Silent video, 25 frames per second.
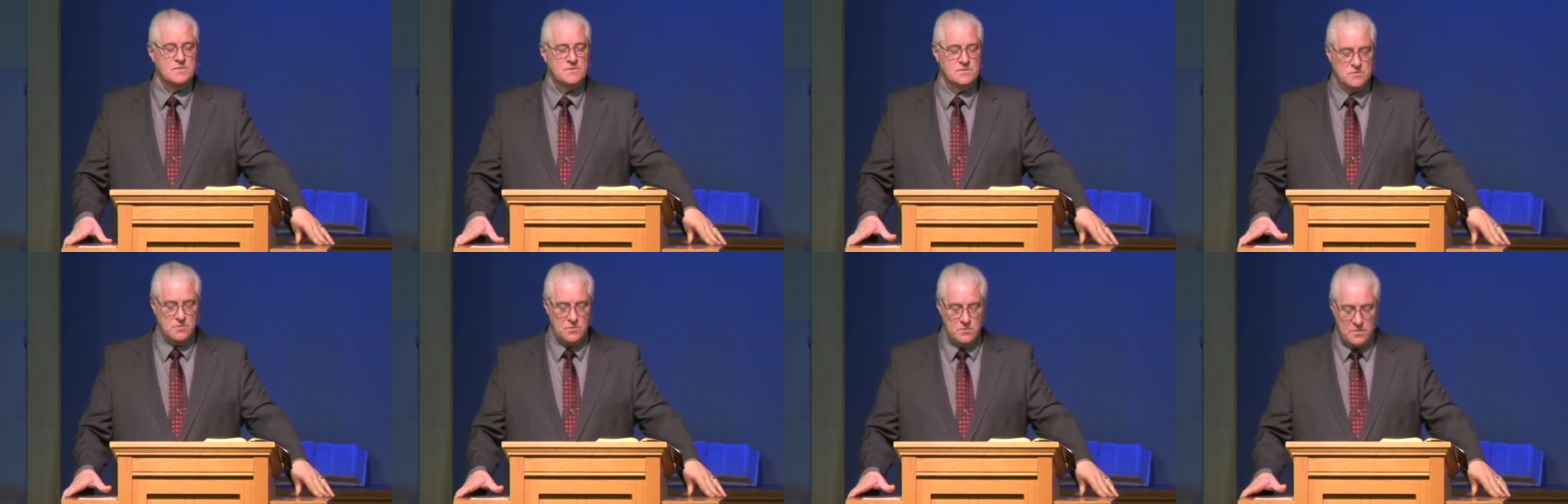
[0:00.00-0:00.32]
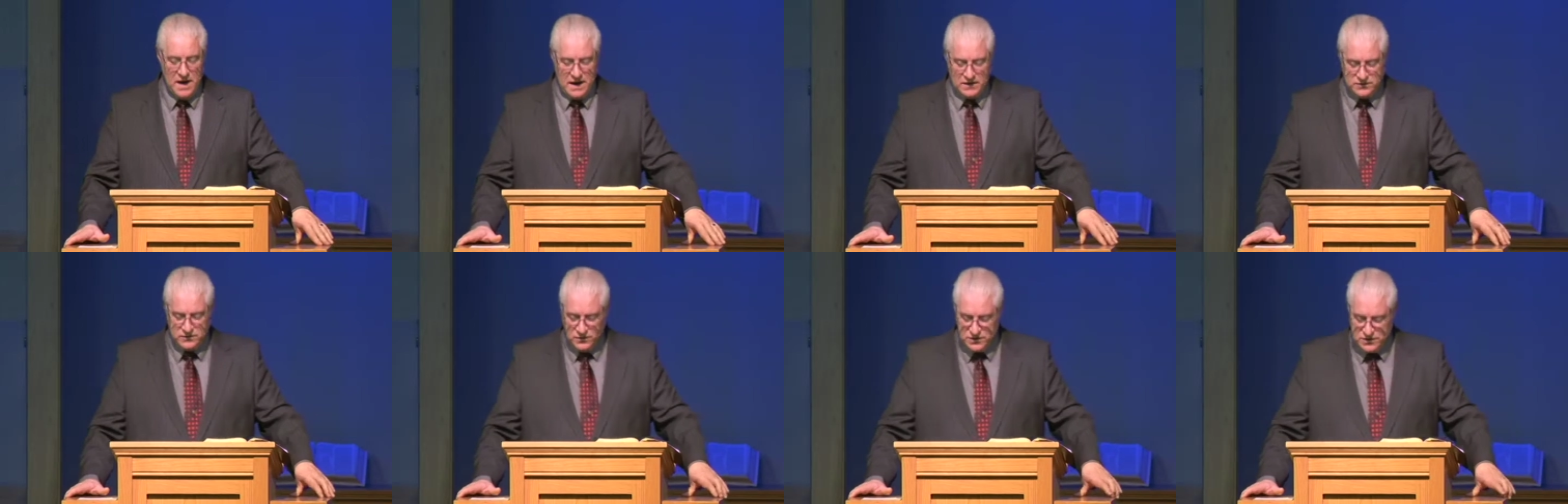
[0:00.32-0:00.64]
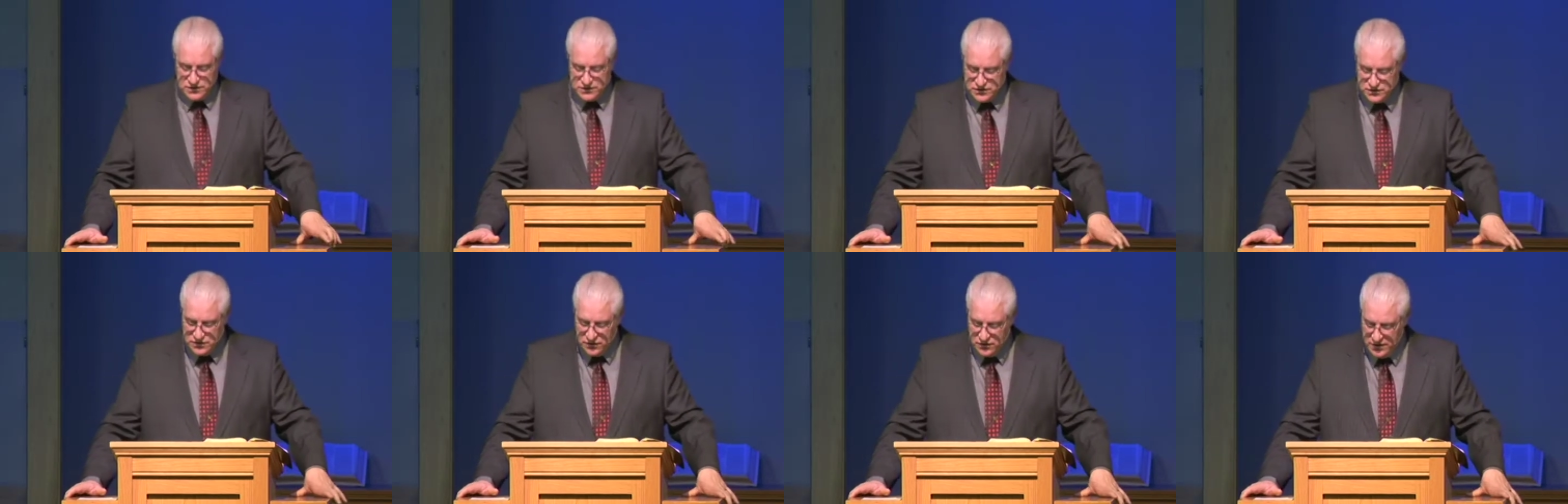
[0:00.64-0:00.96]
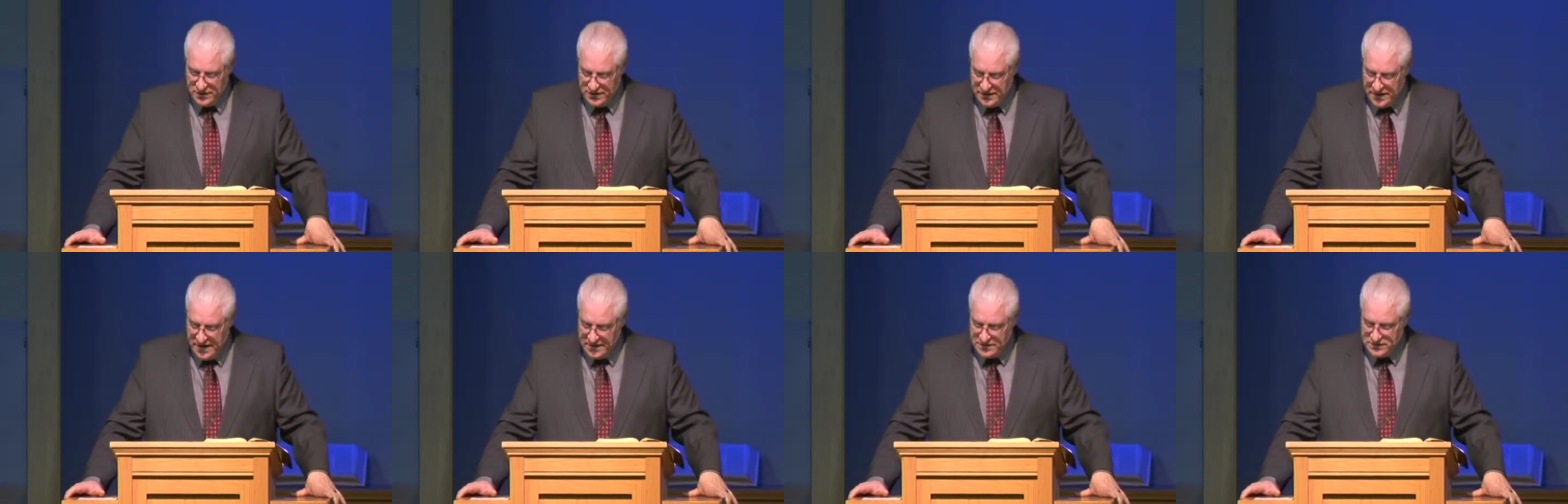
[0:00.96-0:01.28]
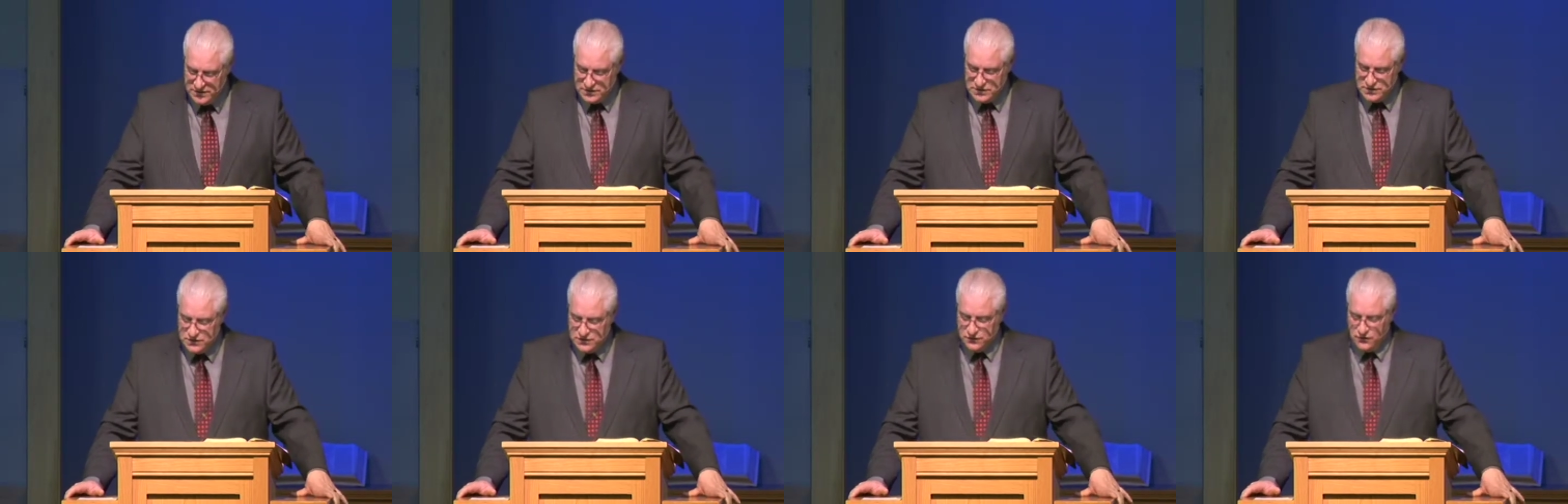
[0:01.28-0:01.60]
So back to our story in
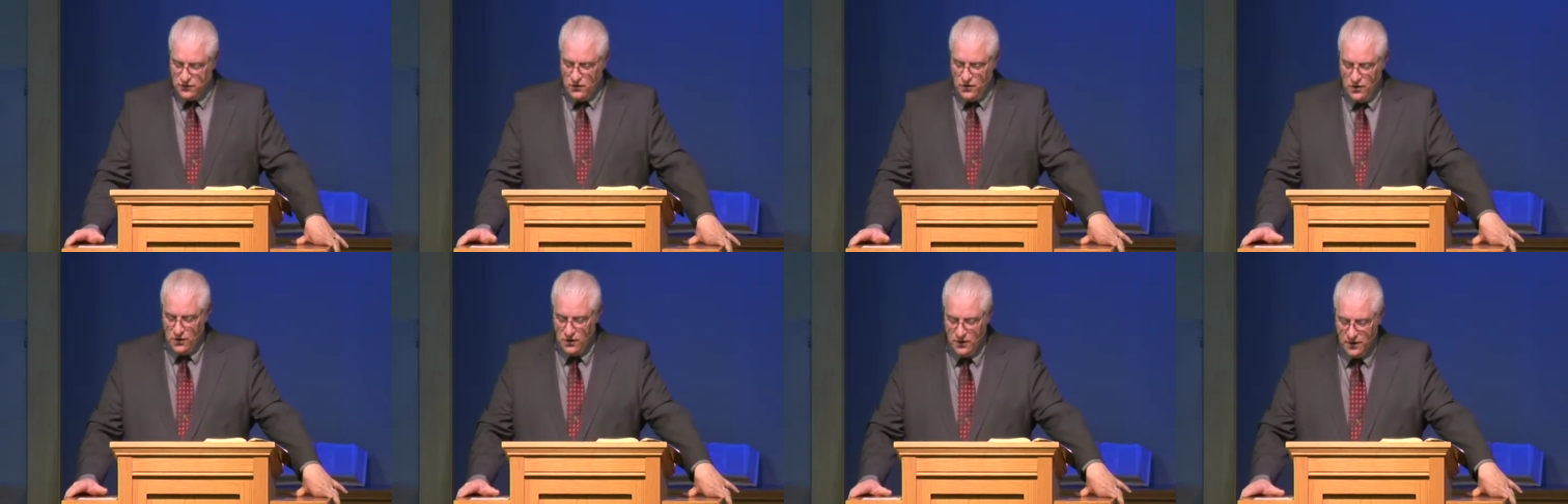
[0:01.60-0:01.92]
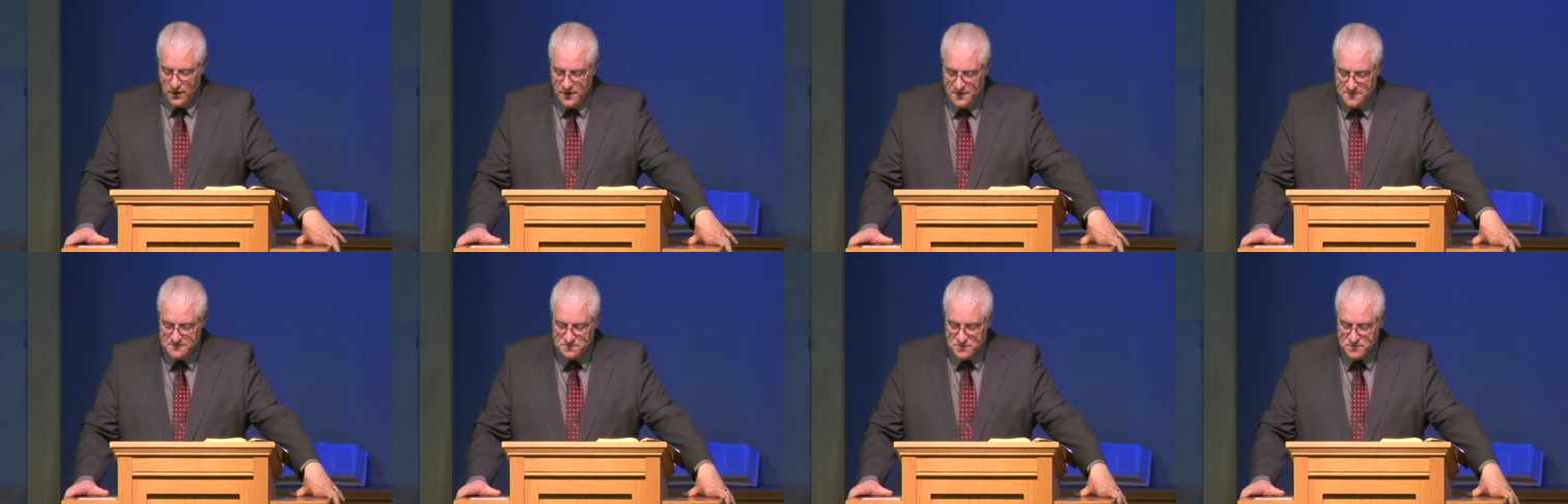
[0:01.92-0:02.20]
Exodus 4.